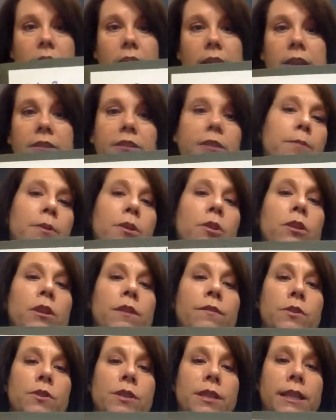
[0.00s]
Now, the beauty
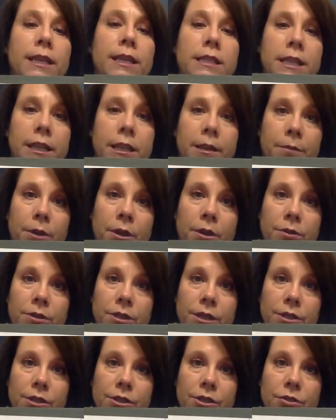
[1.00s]
of using a
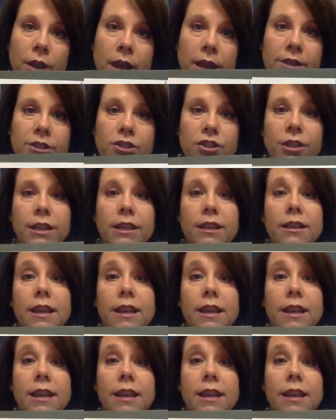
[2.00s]
decomposing strategy